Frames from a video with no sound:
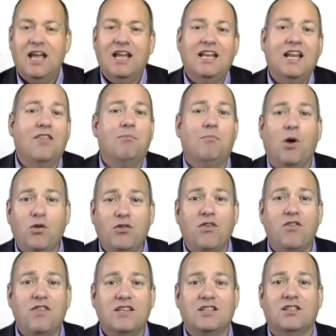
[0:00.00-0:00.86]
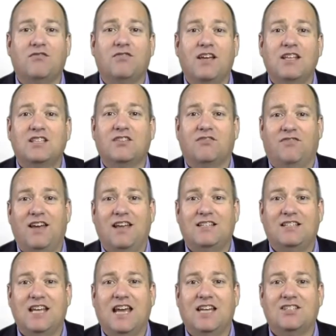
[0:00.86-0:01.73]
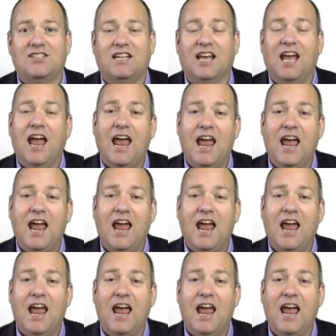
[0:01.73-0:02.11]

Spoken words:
Now, both of these events are fantastic.